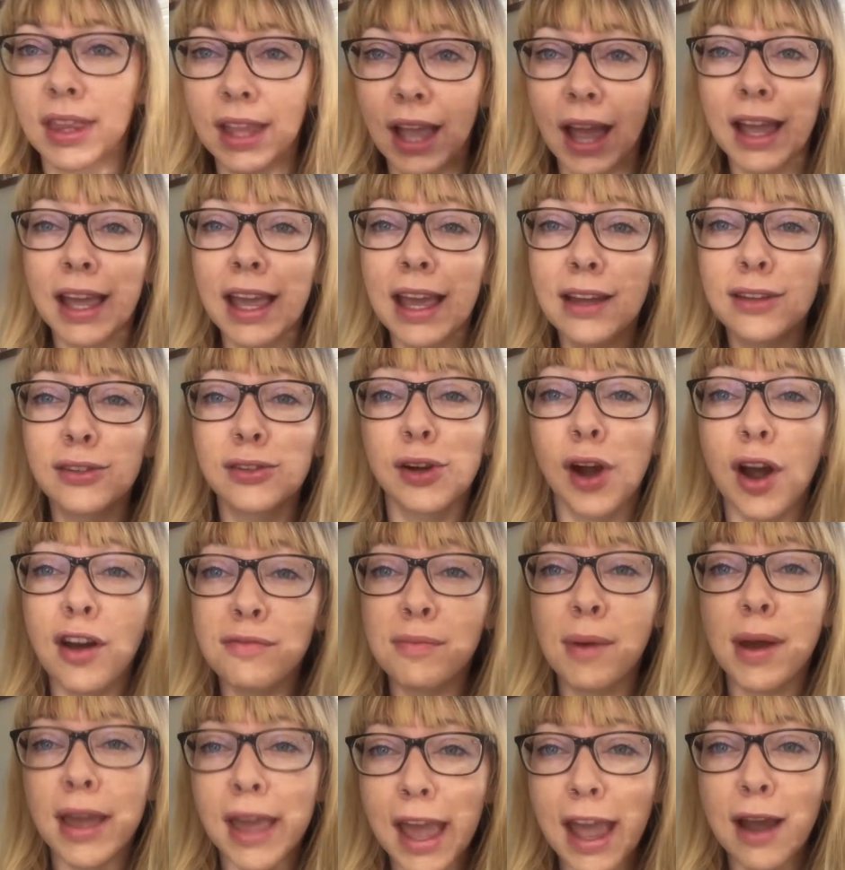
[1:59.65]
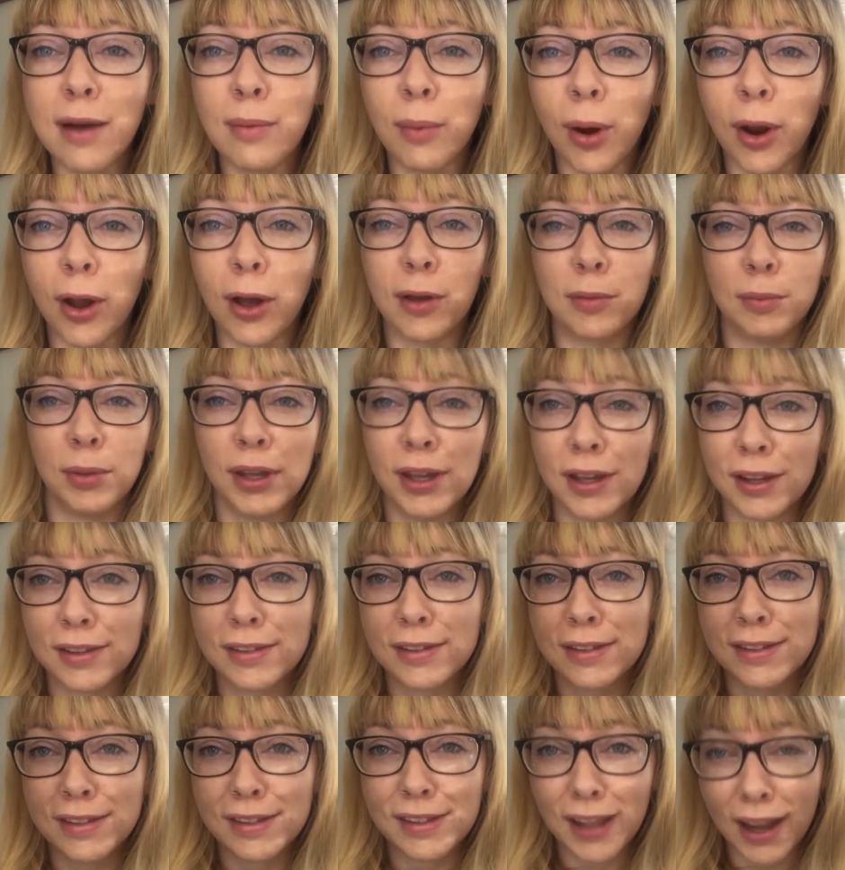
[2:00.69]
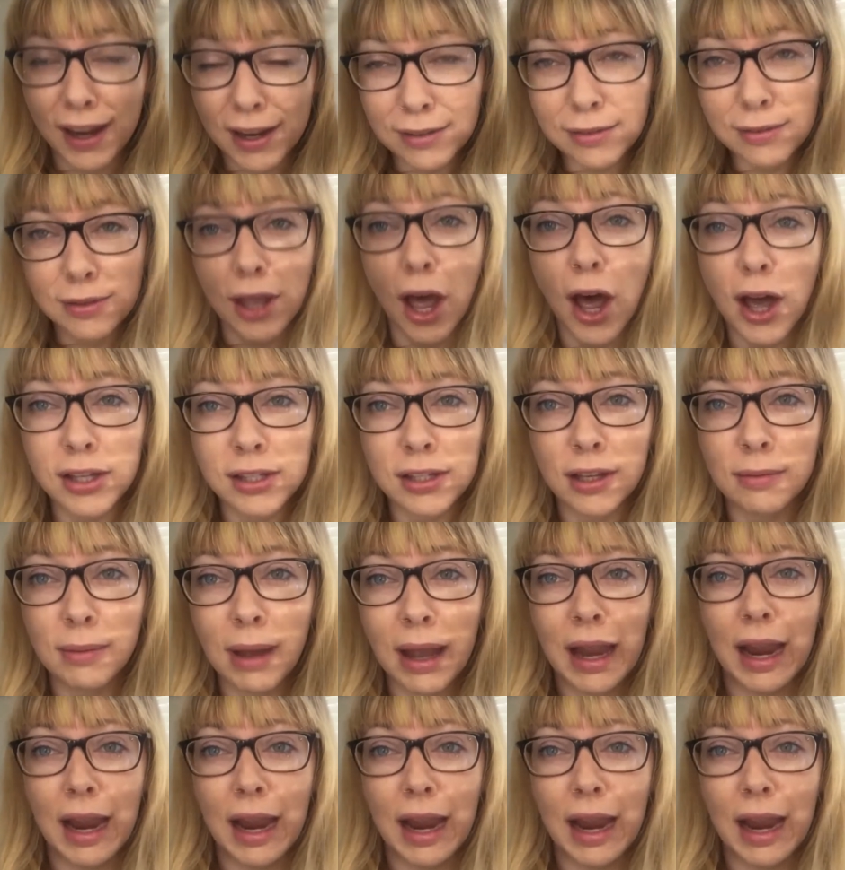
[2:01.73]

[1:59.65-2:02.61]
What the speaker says: I can't turn off my camera because I have socks on my